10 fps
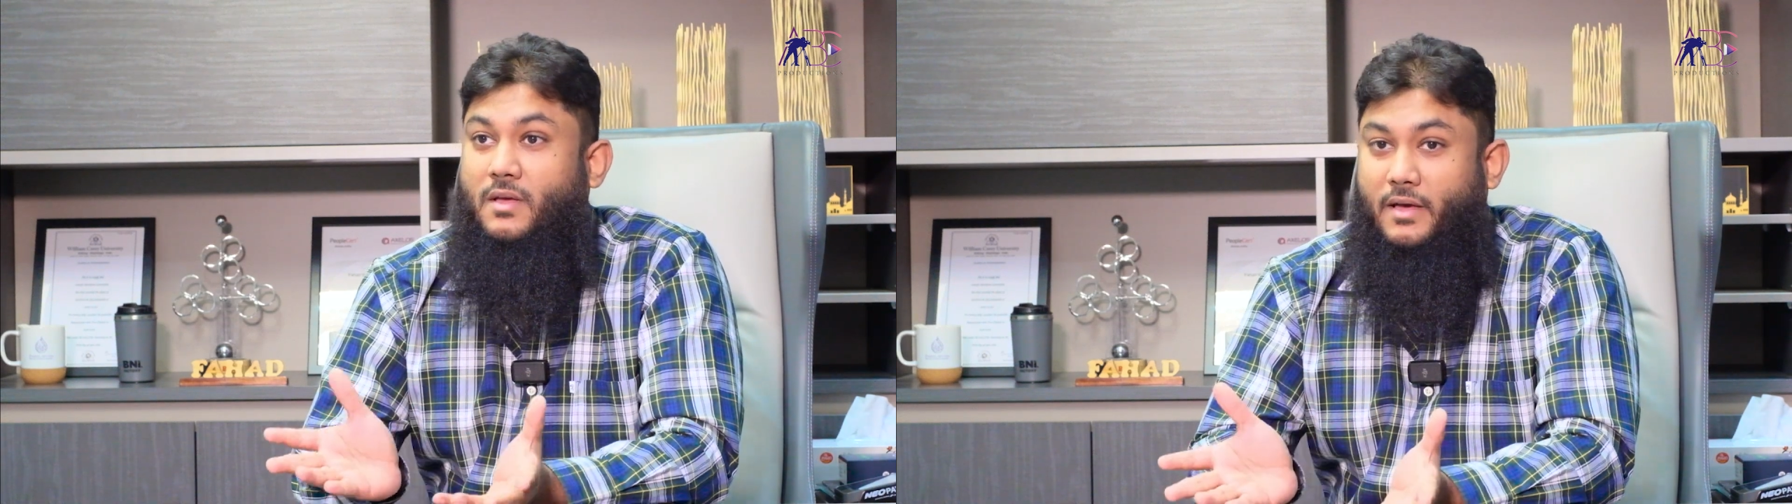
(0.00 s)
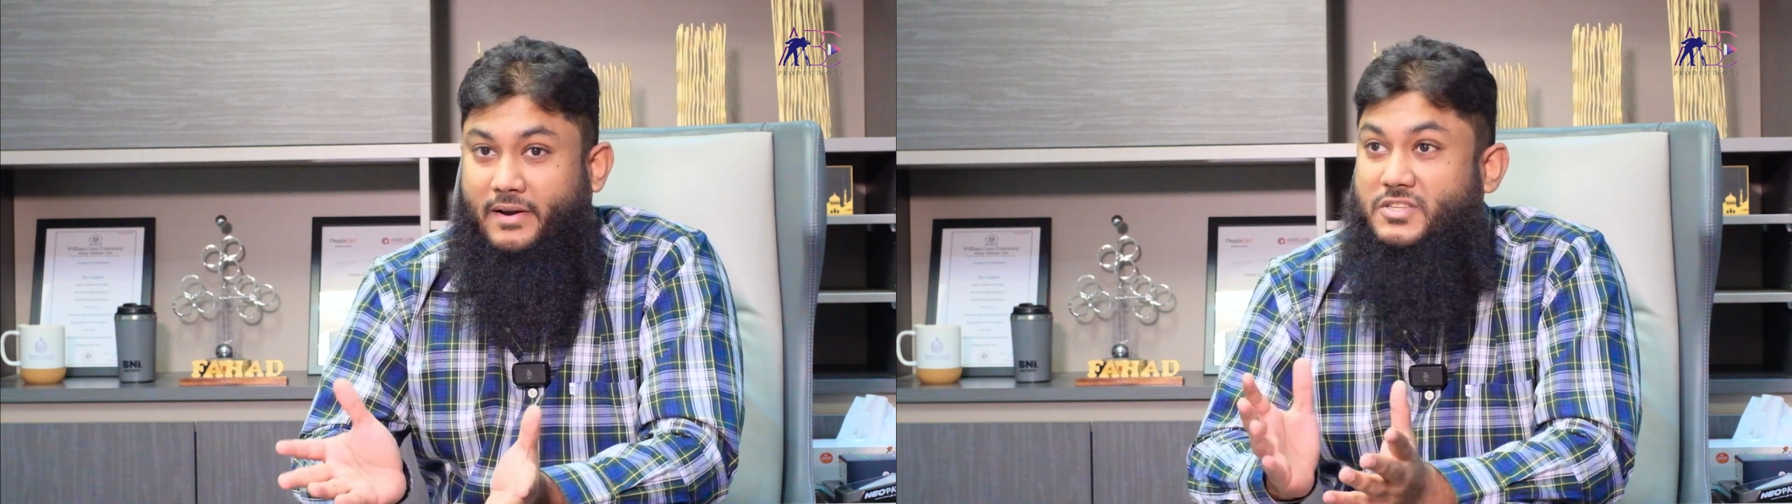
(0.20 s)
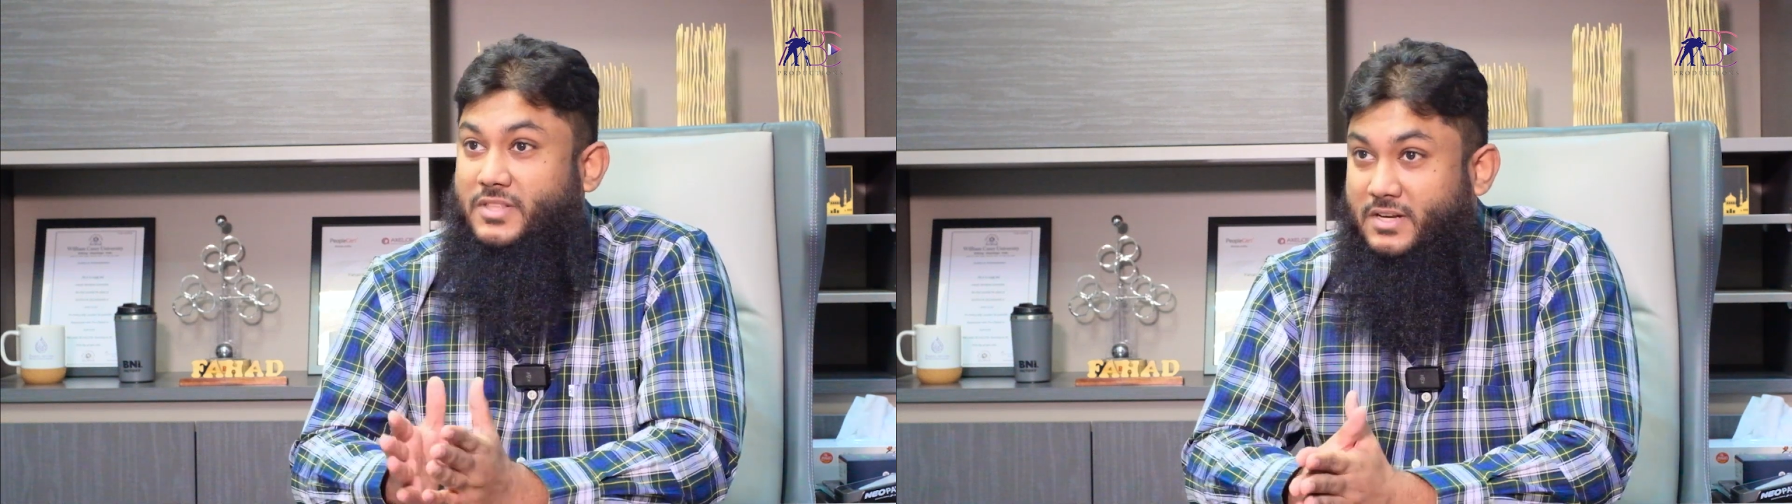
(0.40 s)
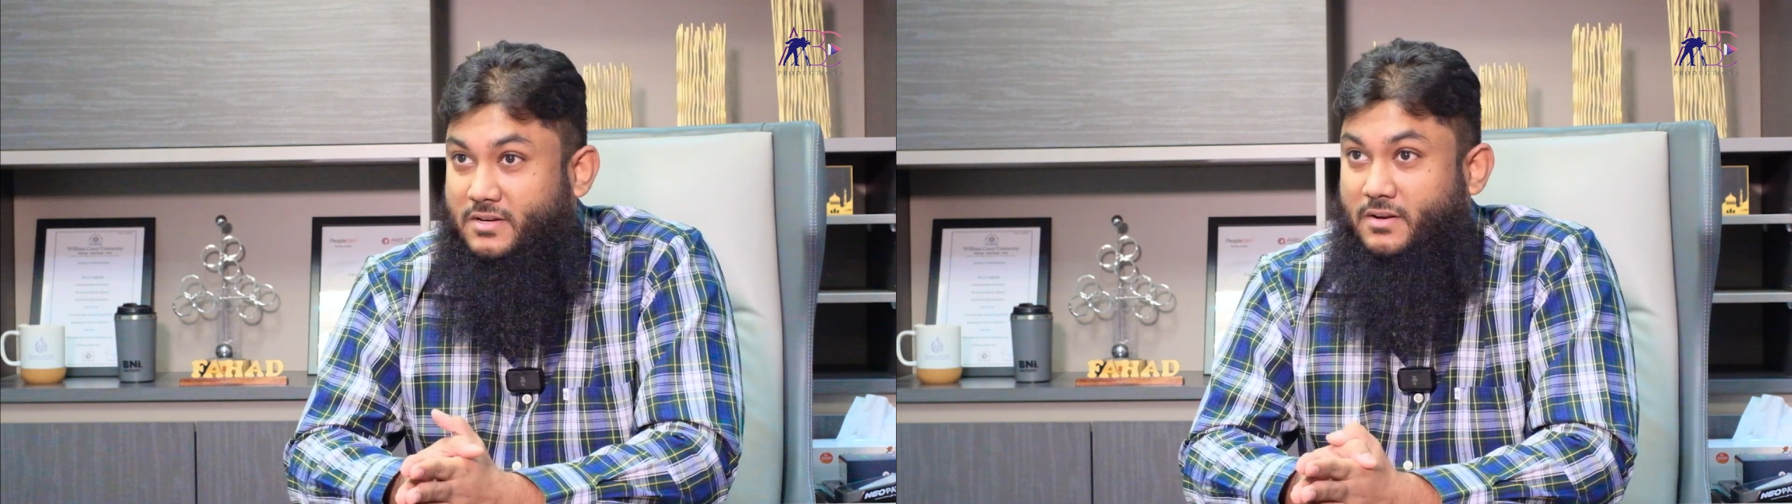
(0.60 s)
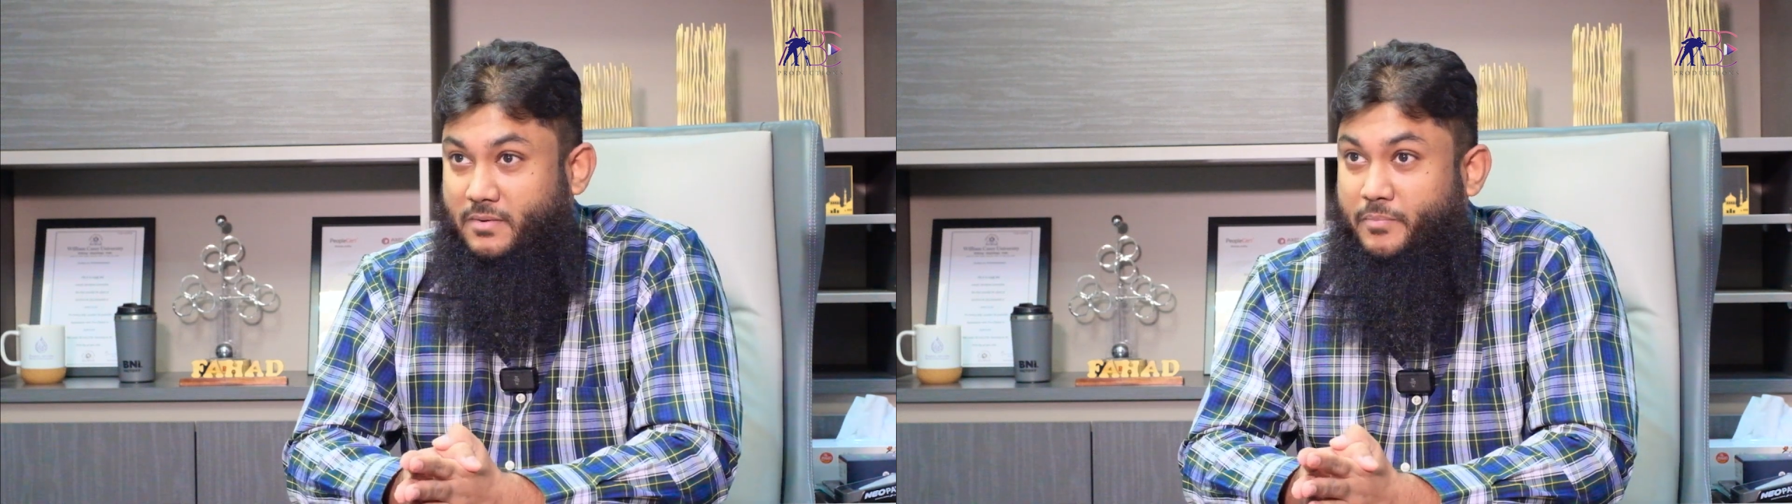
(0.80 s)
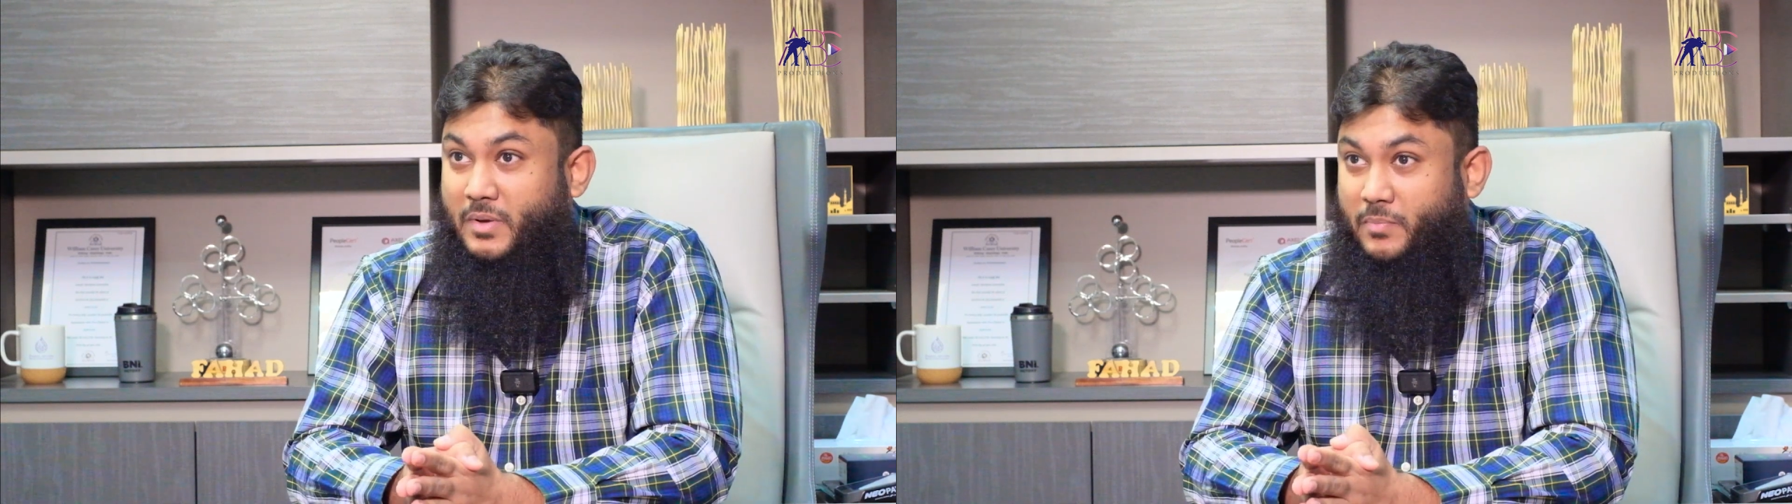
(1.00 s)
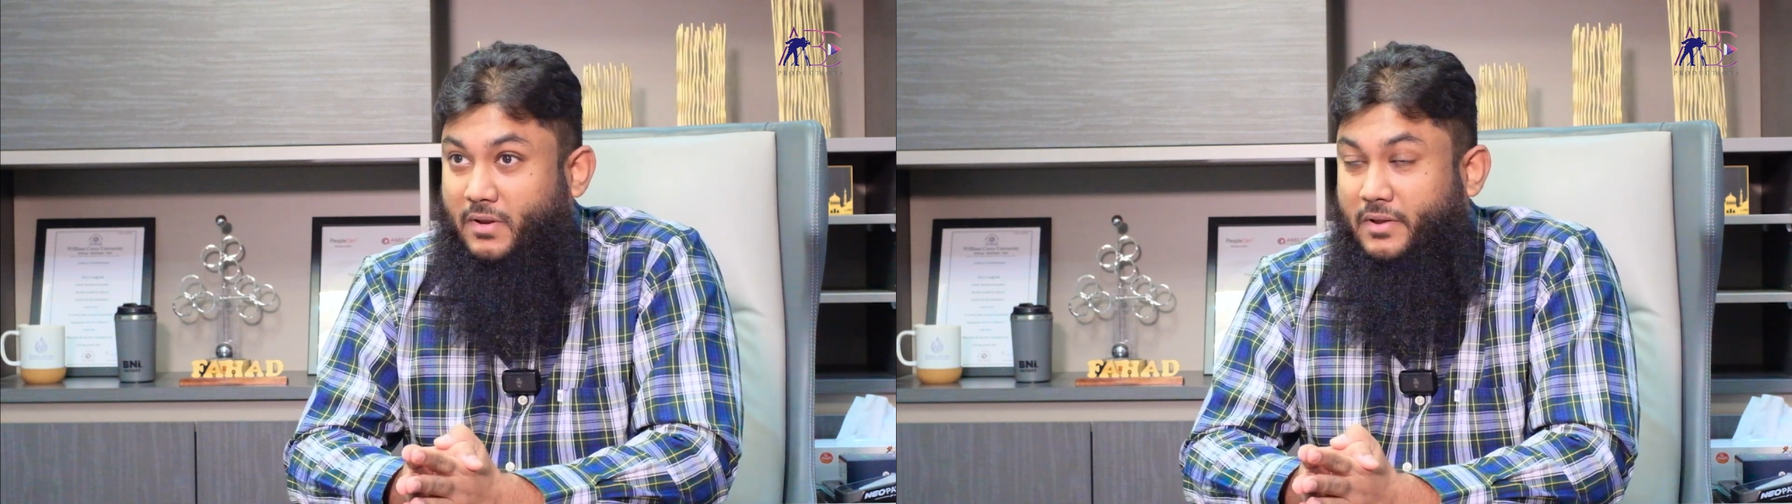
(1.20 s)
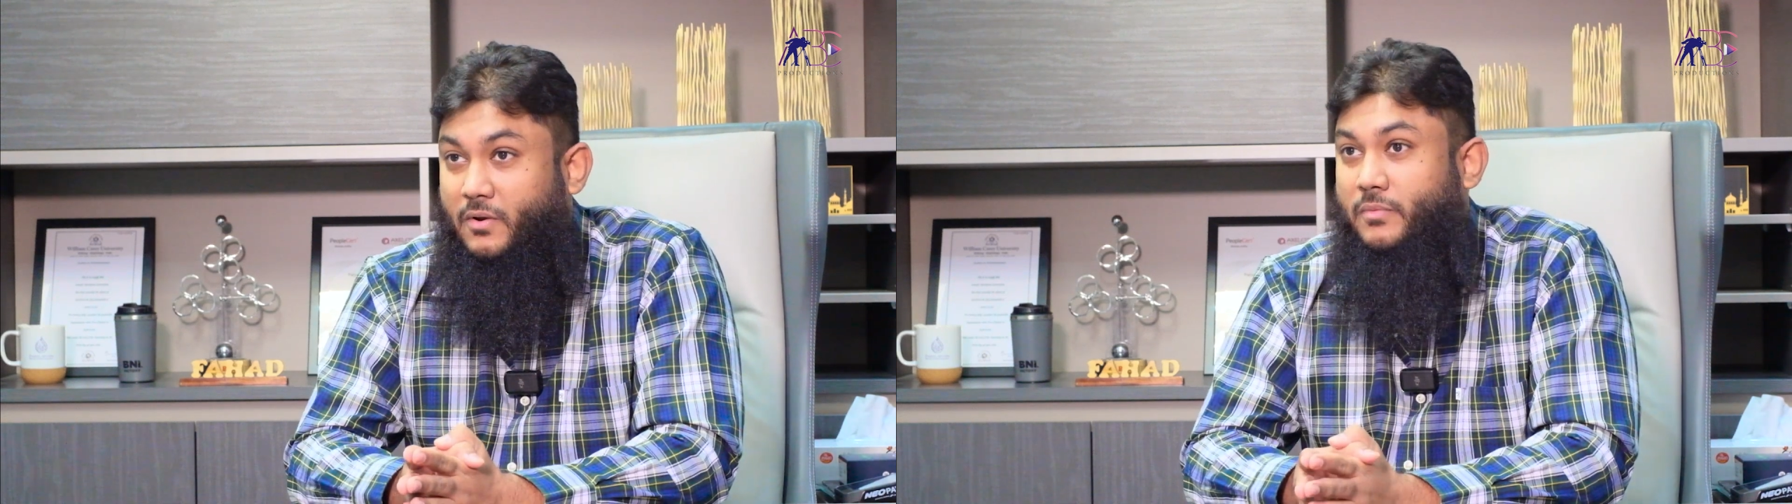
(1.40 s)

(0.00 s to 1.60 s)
resident people, you know.